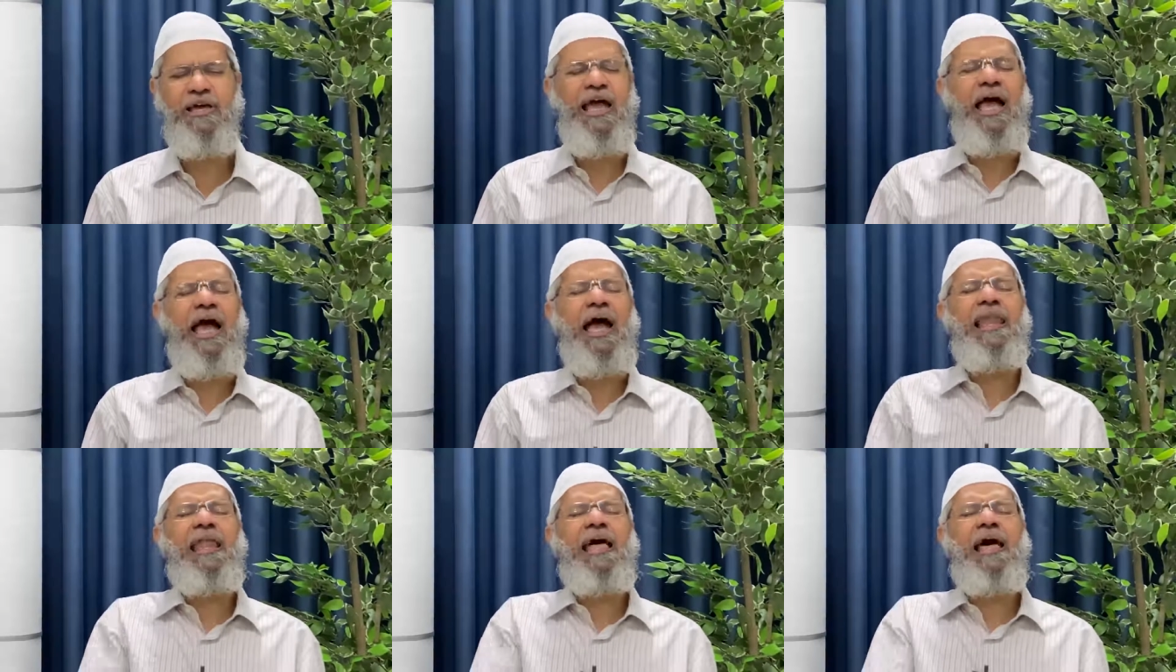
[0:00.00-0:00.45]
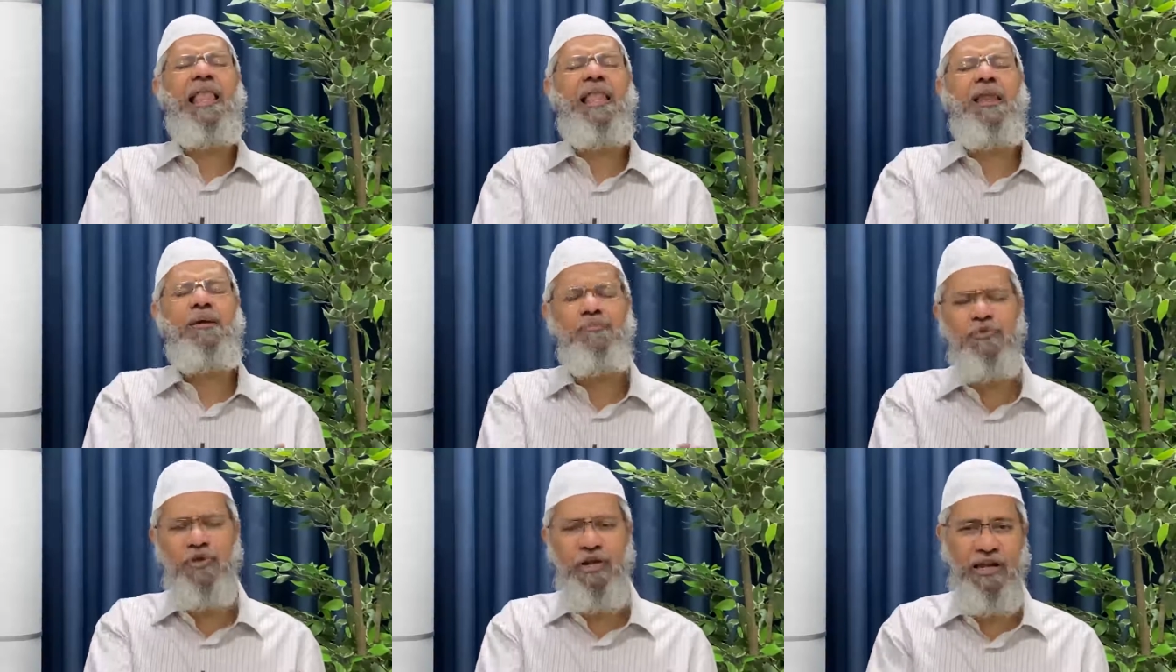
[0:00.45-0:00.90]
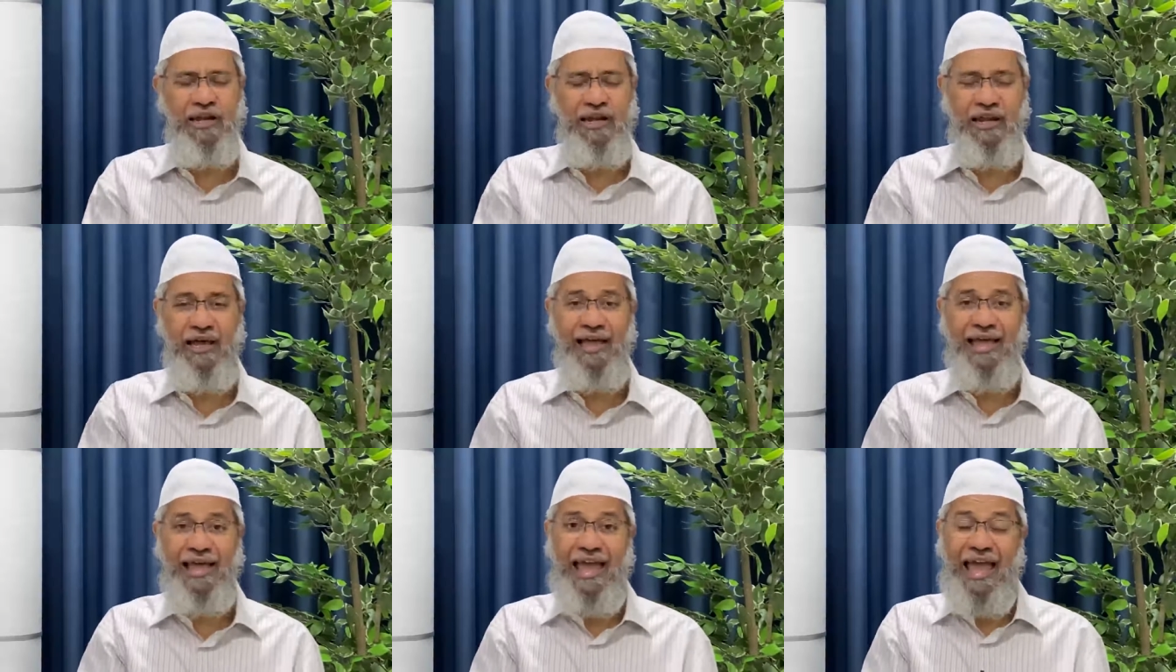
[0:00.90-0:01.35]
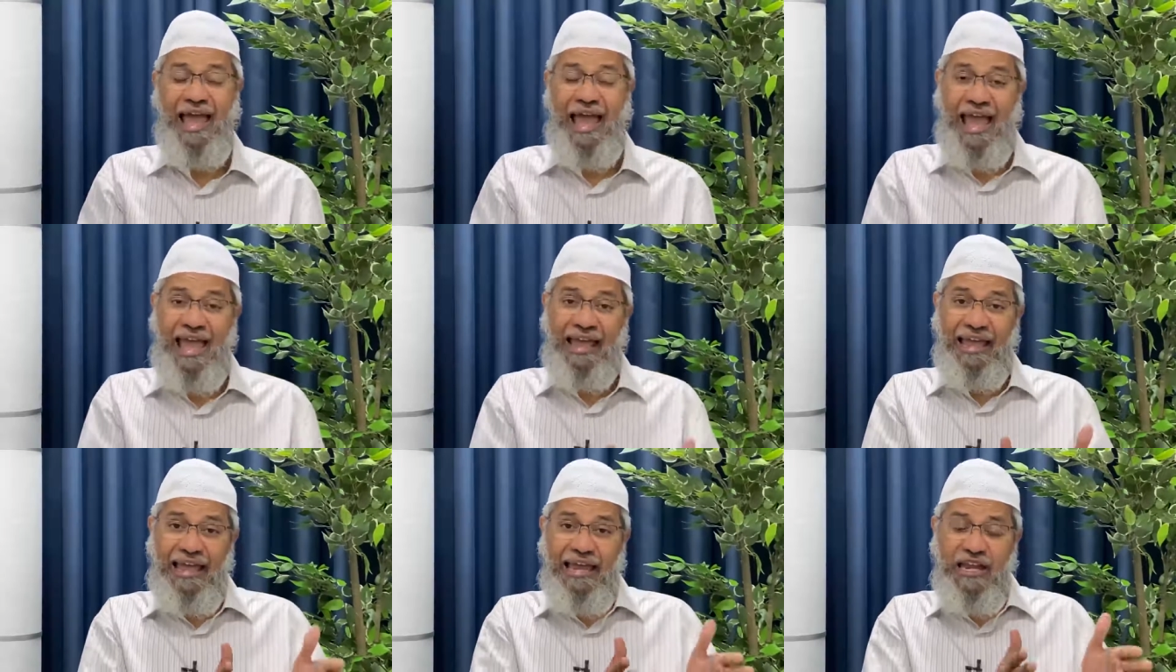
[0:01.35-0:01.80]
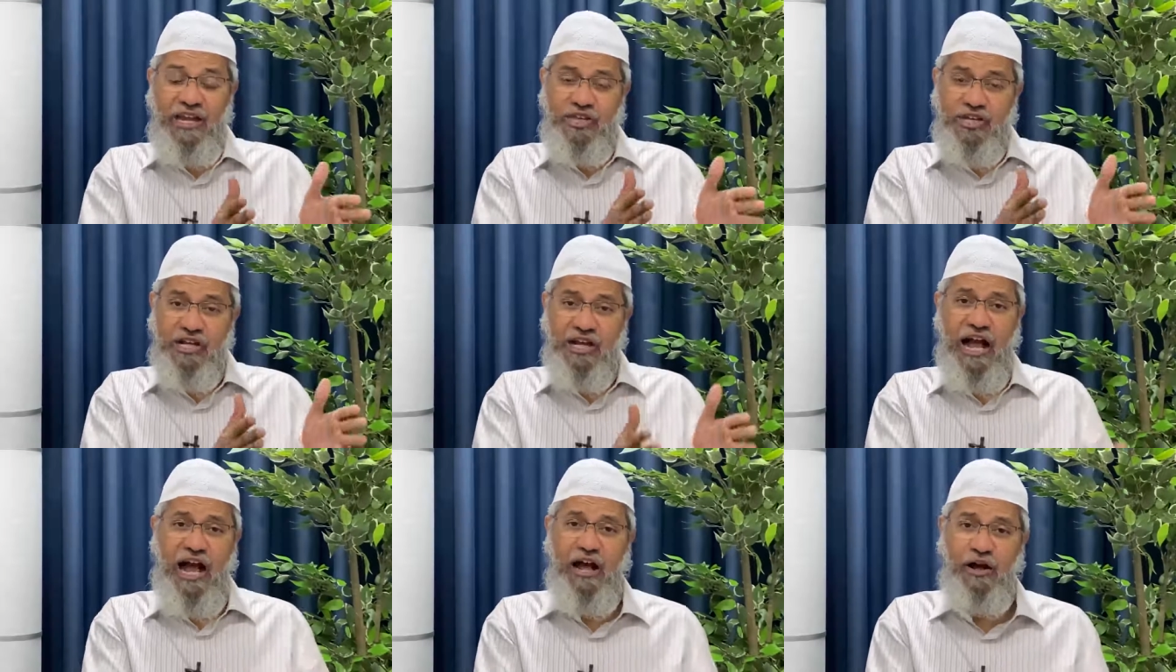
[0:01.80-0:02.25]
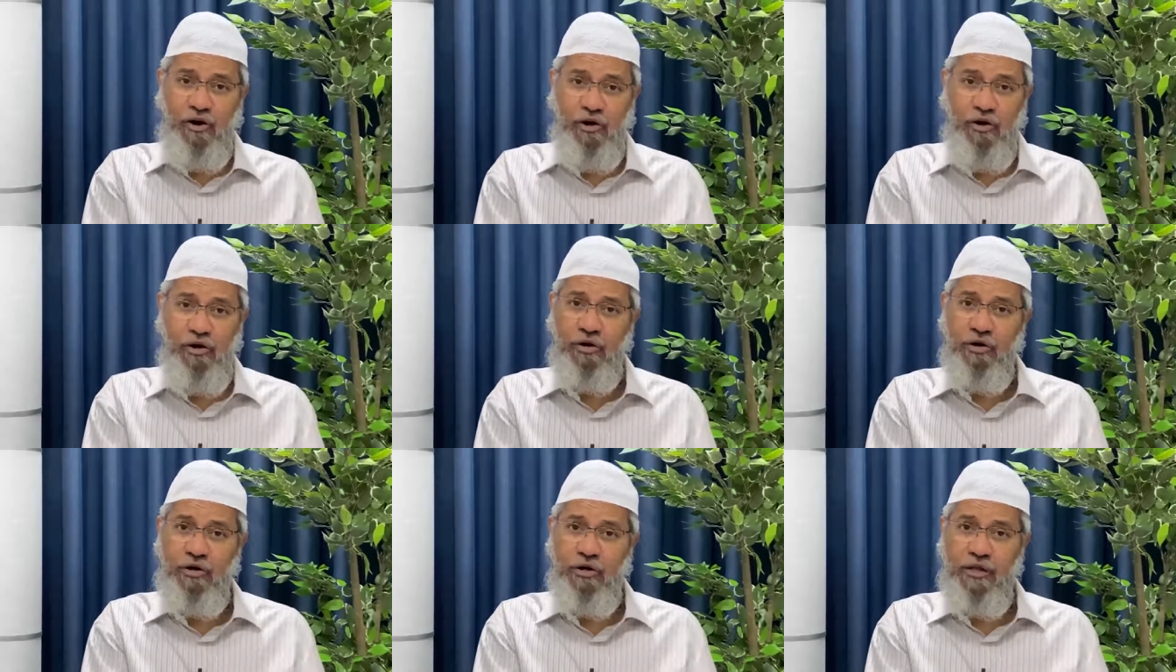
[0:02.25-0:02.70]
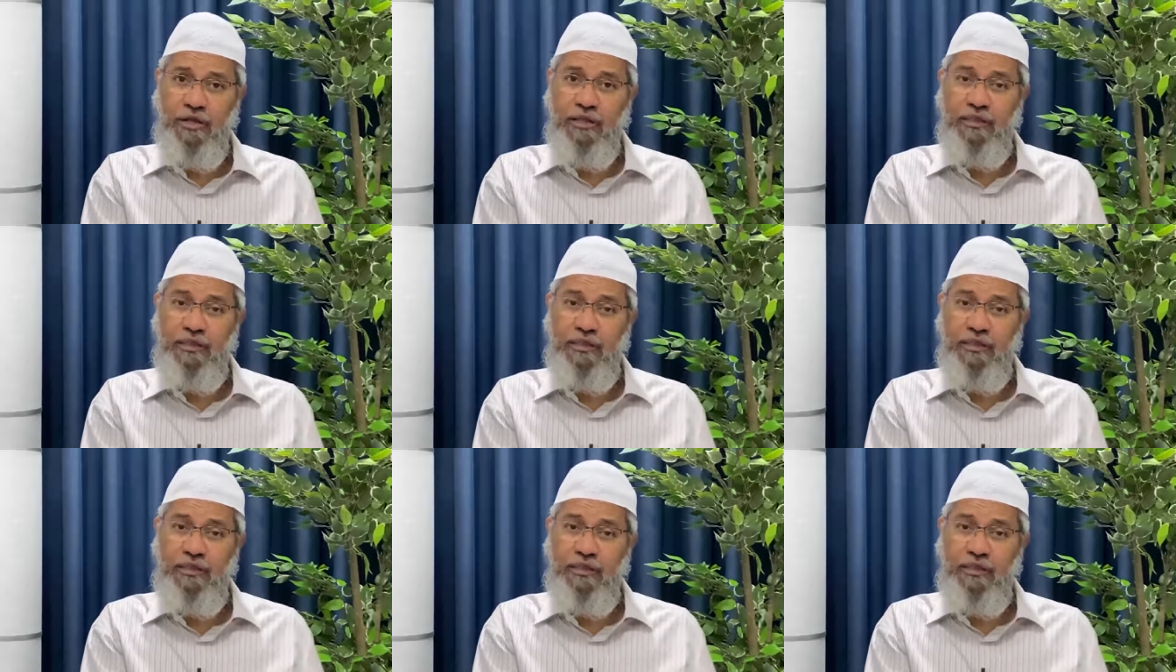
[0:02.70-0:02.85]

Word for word: And Alhamdulillah, in Chicago,